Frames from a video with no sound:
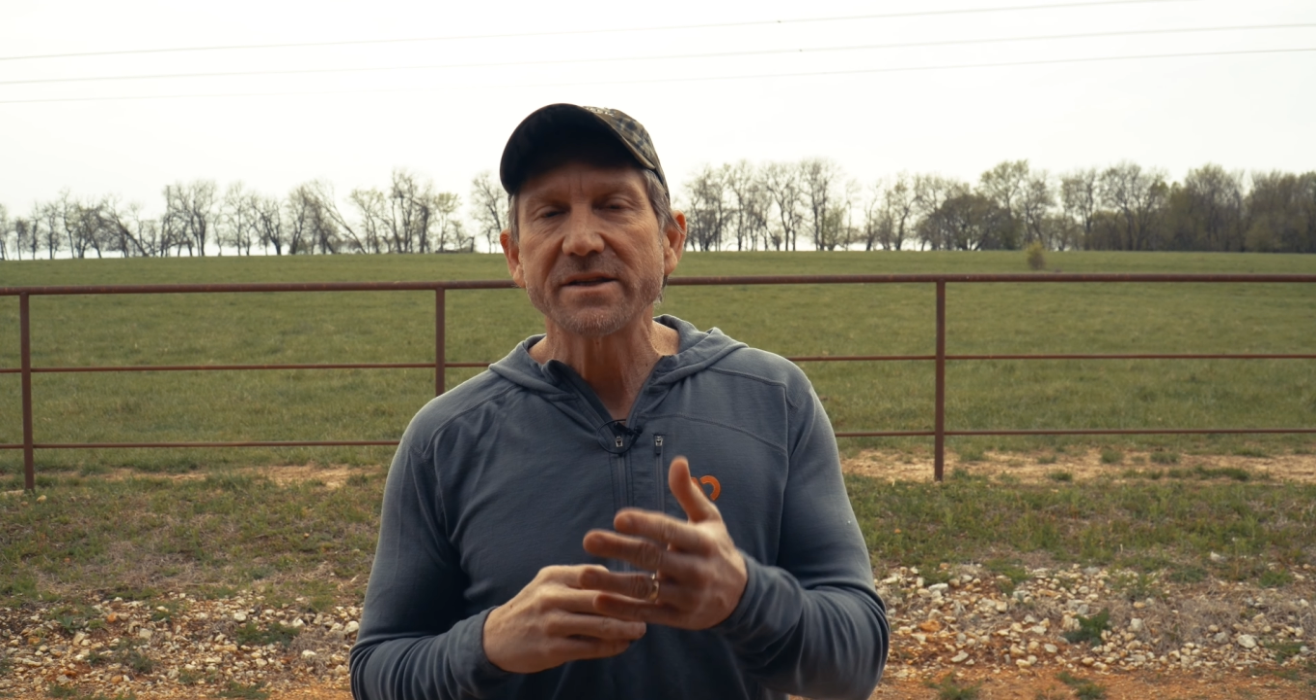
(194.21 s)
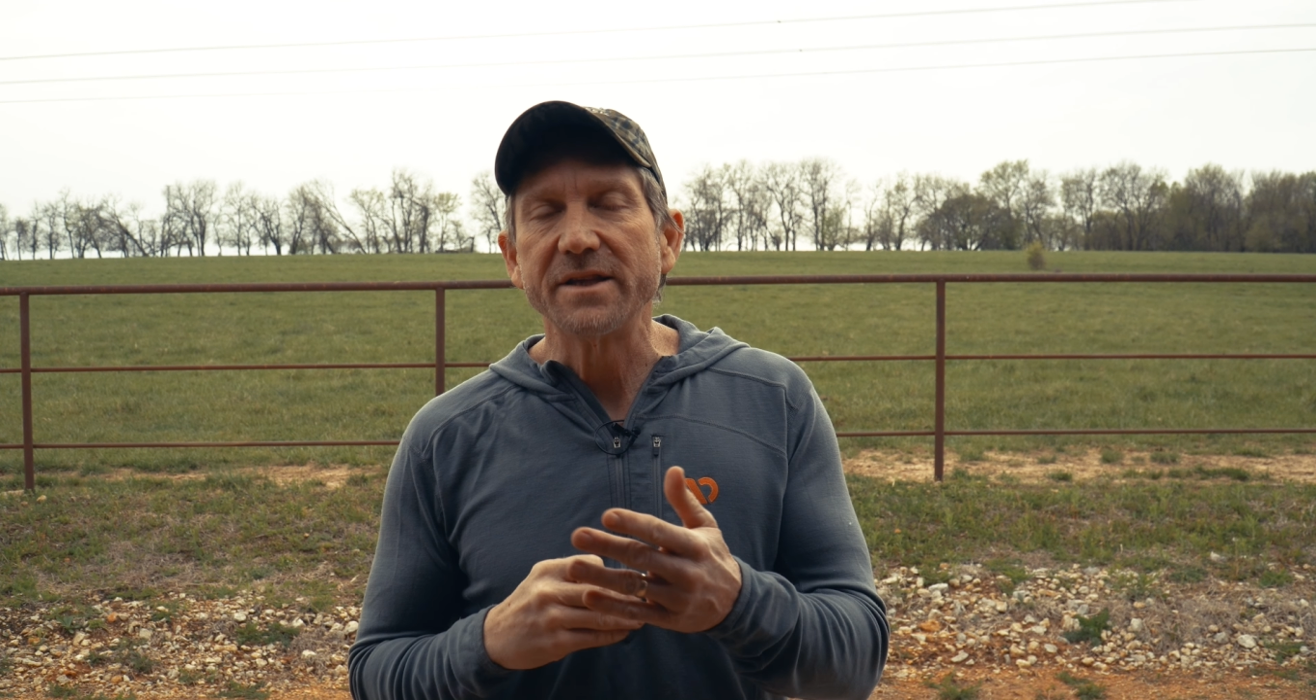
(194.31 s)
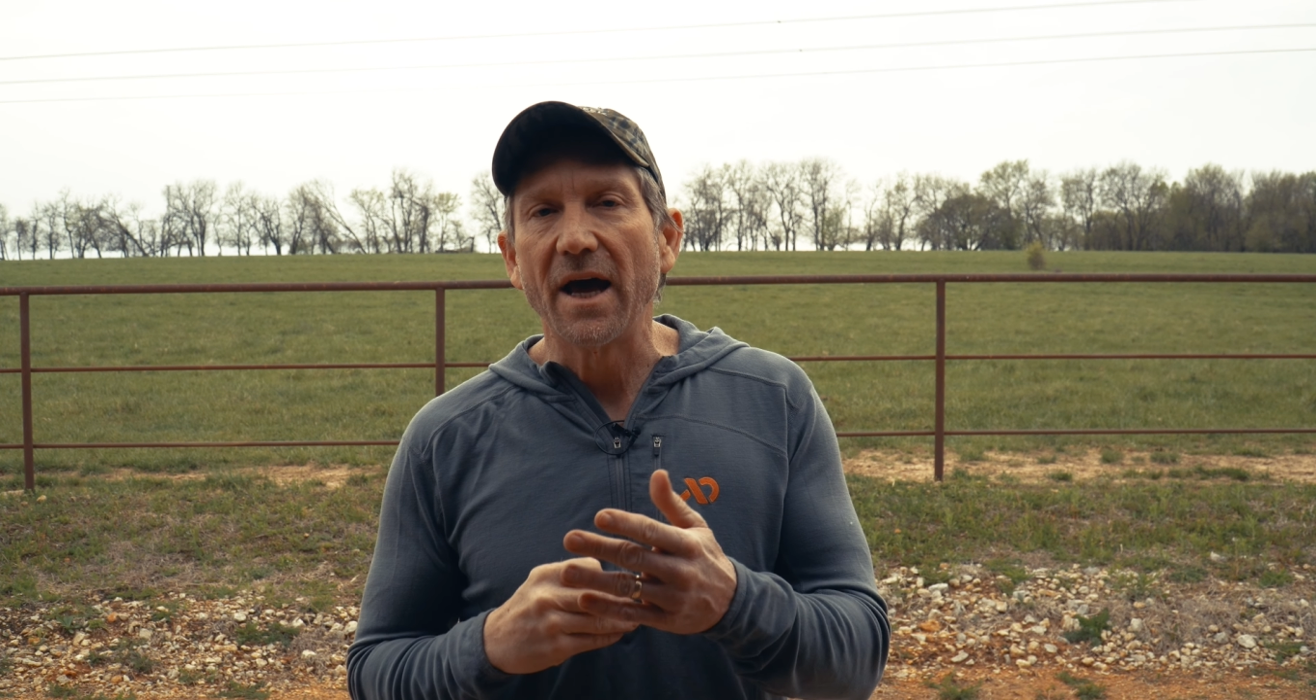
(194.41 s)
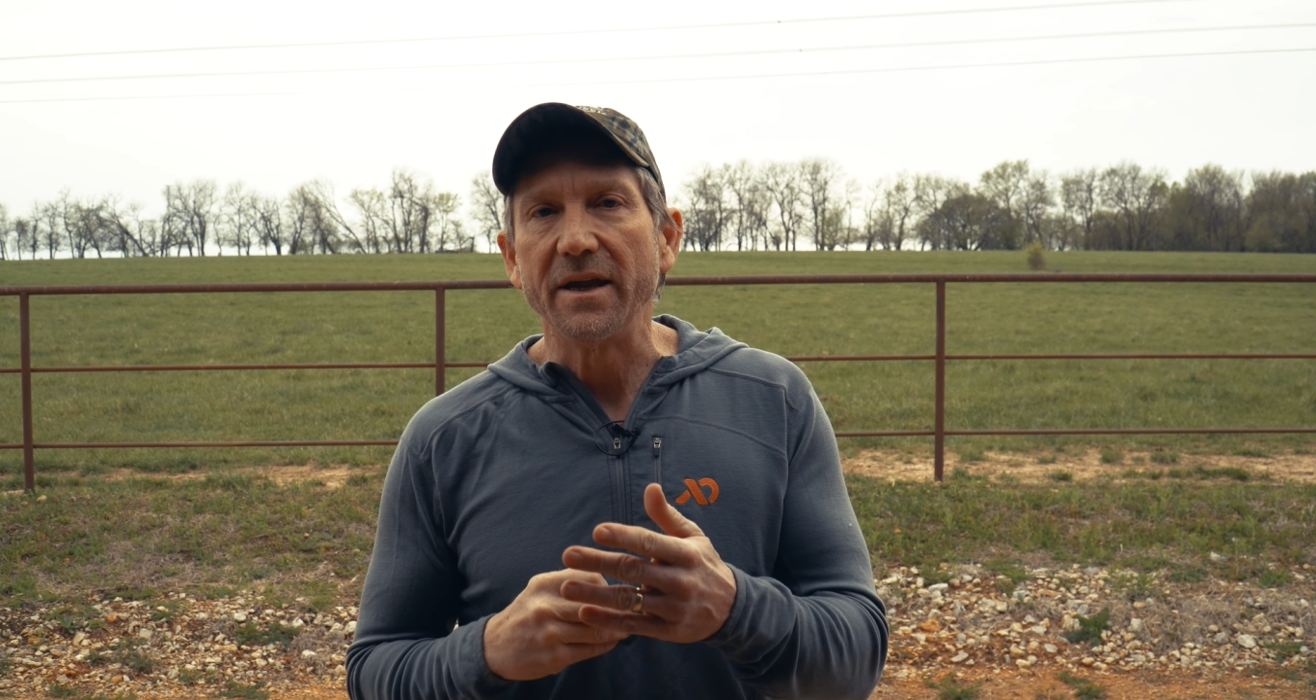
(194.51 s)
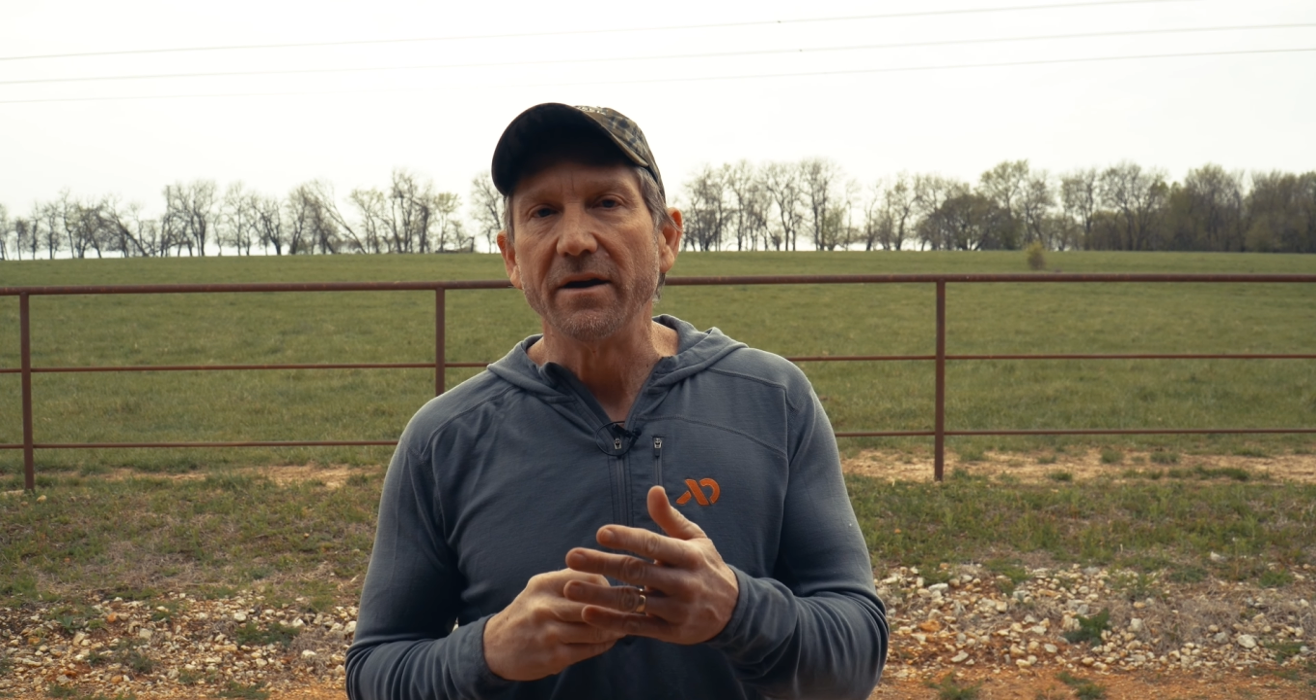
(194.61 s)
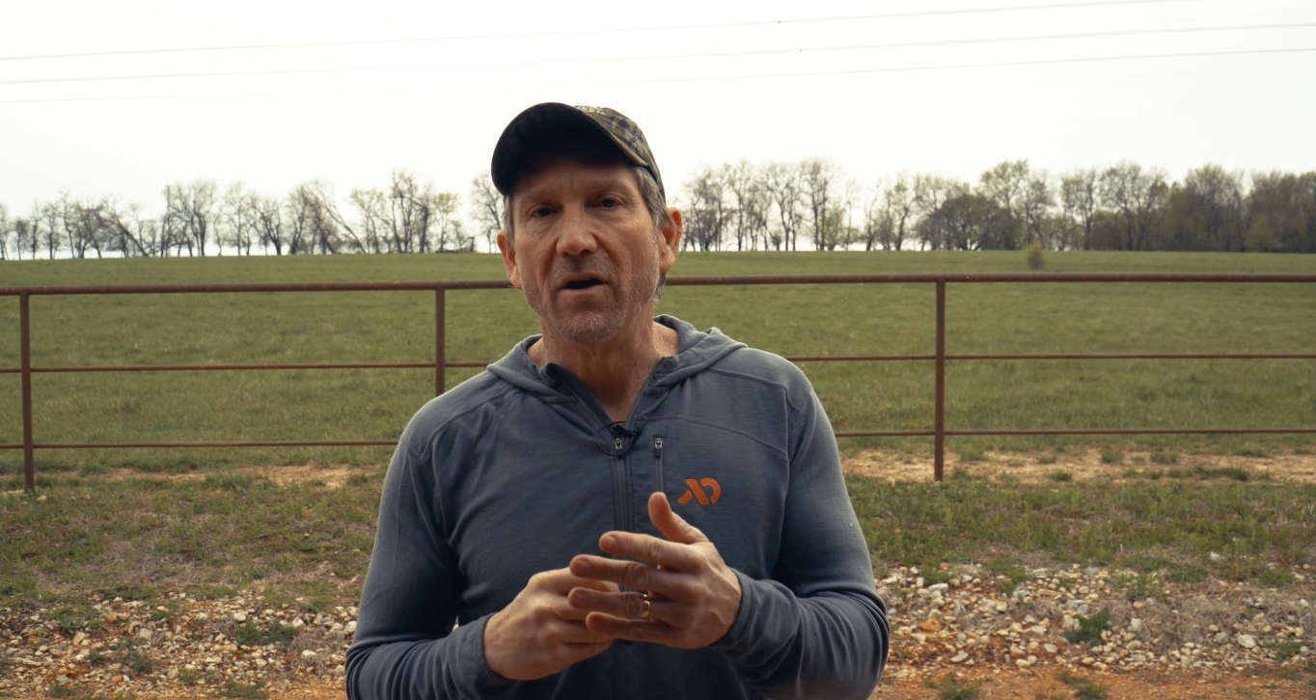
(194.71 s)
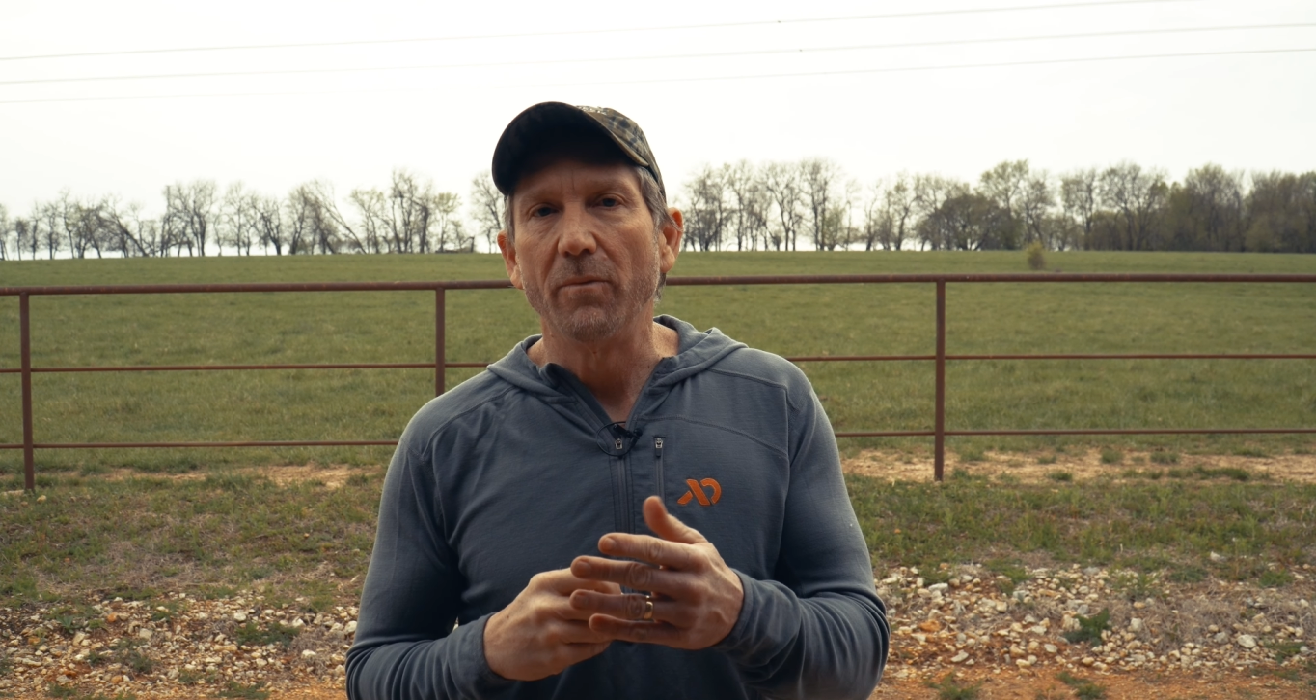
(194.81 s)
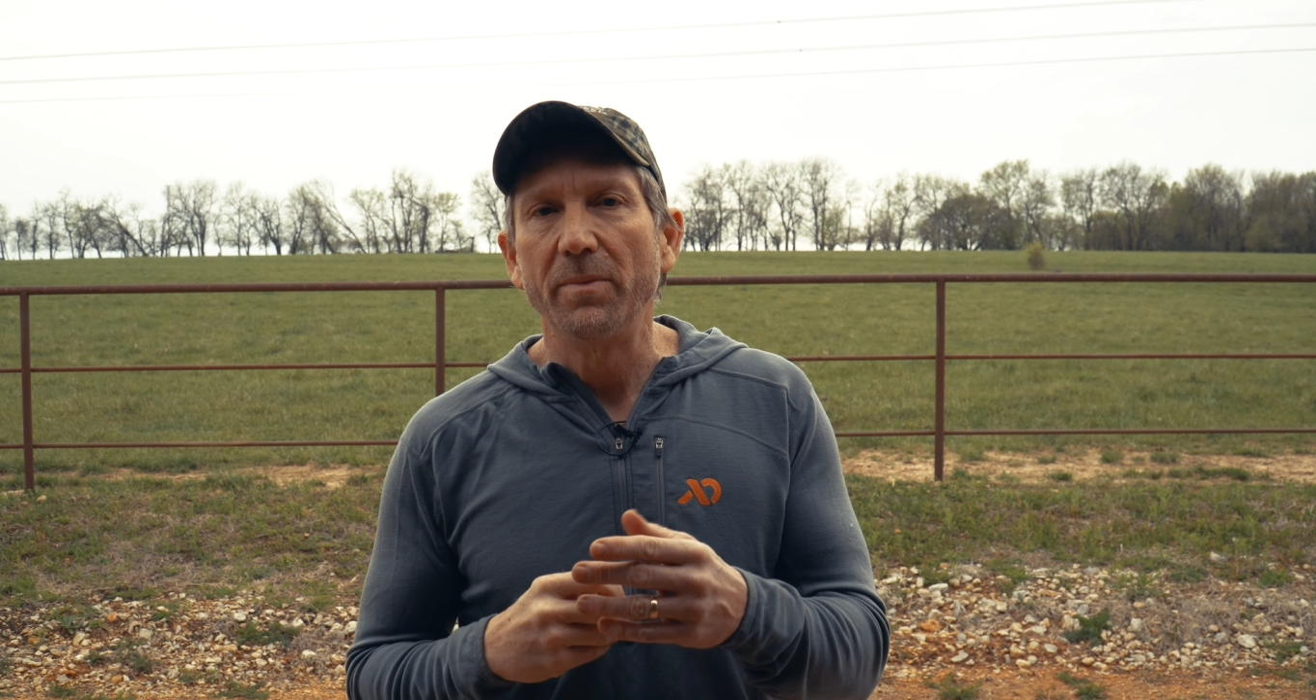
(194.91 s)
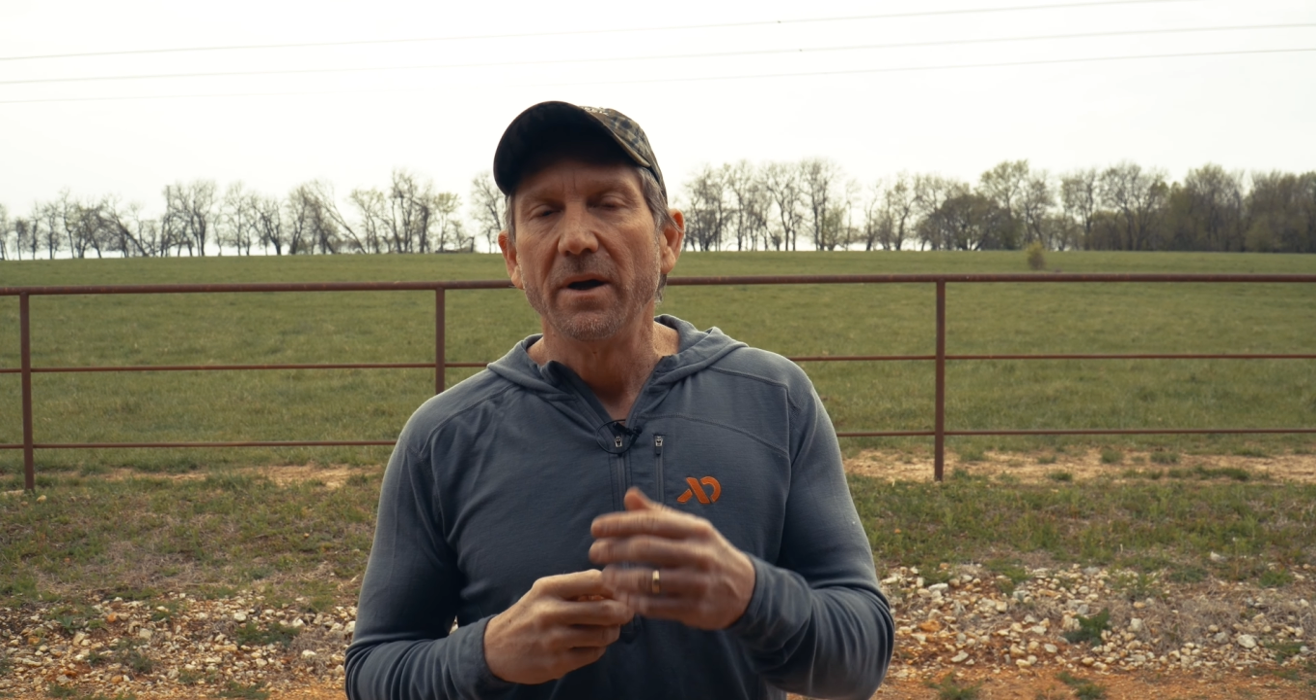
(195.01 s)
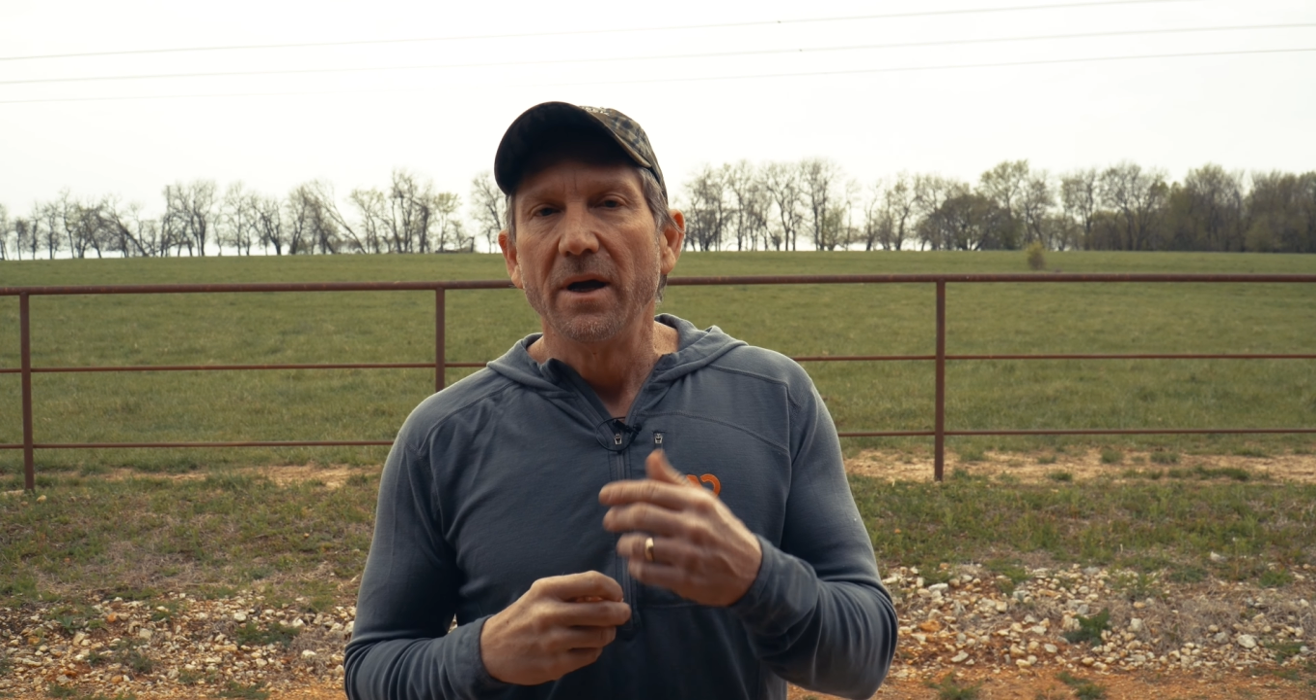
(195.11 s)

that yelp,